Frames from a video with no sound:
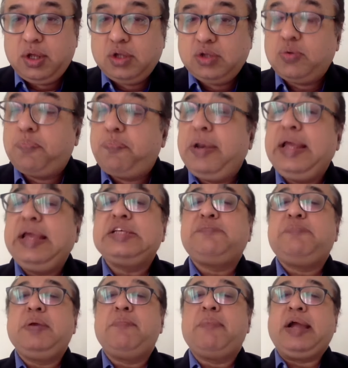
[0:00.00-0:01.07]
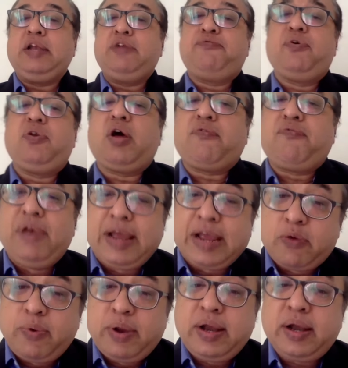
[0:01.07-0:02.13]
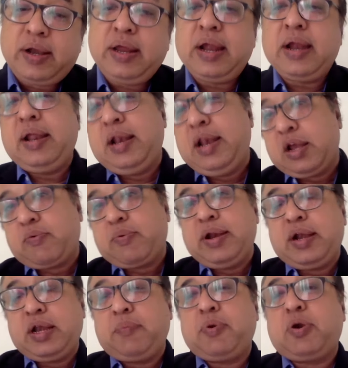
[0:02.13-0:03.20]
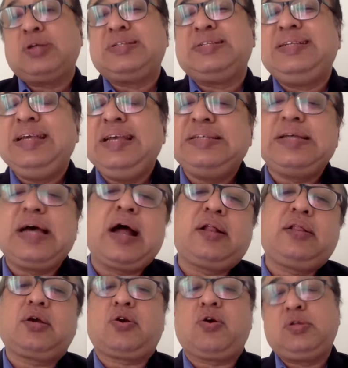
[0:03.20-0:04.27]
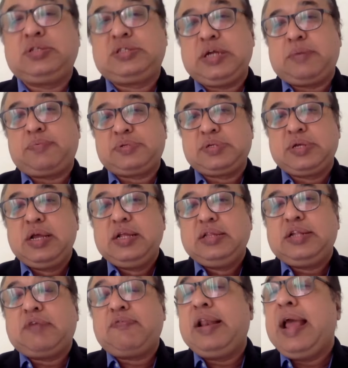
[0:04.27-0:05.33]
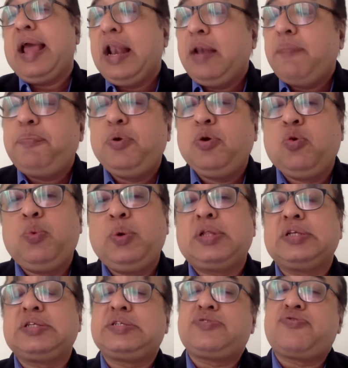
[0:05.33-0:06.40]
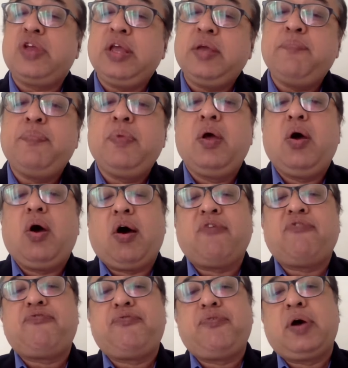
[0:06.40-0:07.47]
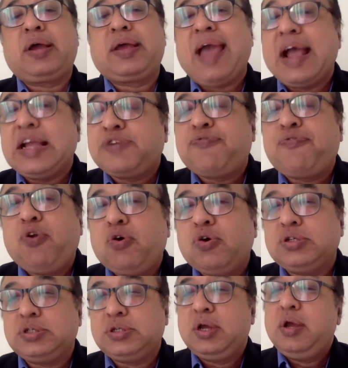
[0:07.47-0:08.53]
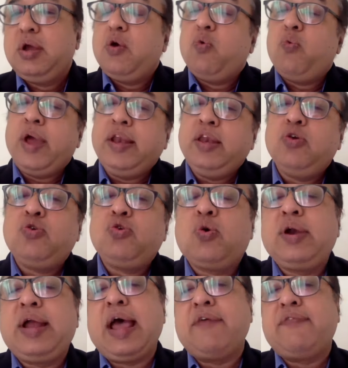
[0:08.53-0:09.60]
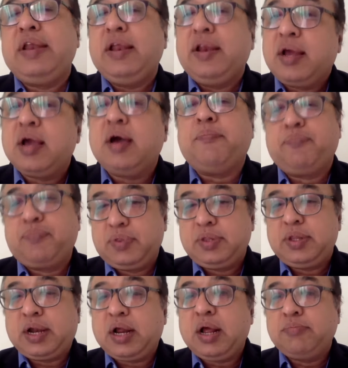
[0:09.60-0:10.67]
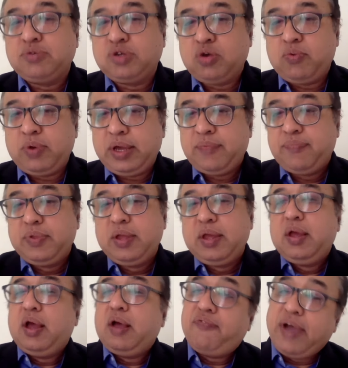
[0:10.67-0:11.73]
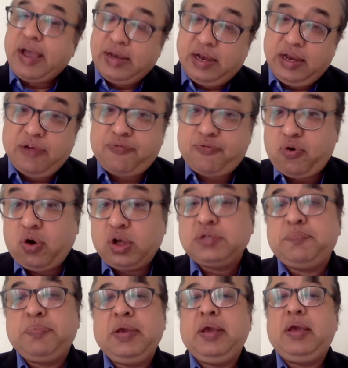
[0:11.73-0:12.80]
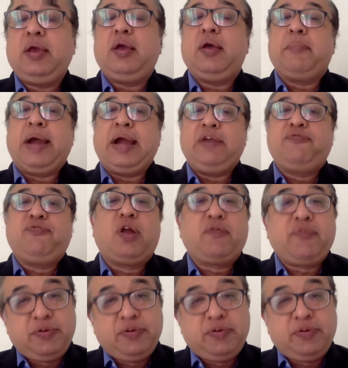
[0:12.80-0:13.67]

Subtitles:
So please be mindful of liquidity and illiquidity, because these are the concepts that will help you with a stream of cash flows when you don't have an income that comes your way. Finally, of course, be mindful of